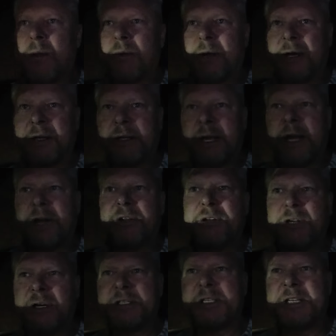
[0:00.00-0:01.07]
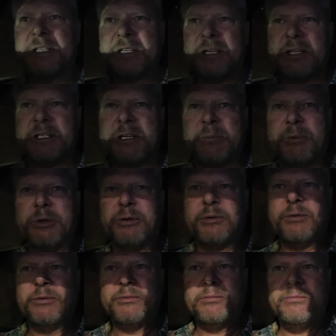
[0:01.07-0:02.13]
Right? How do you talk sense into someone
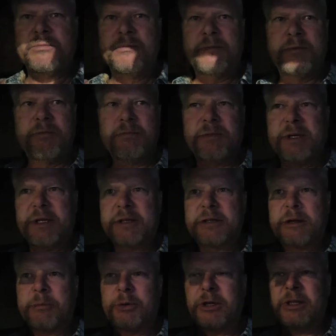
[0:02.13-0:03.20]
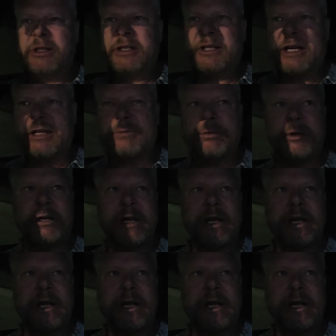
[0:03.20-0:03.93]
who is completely desperate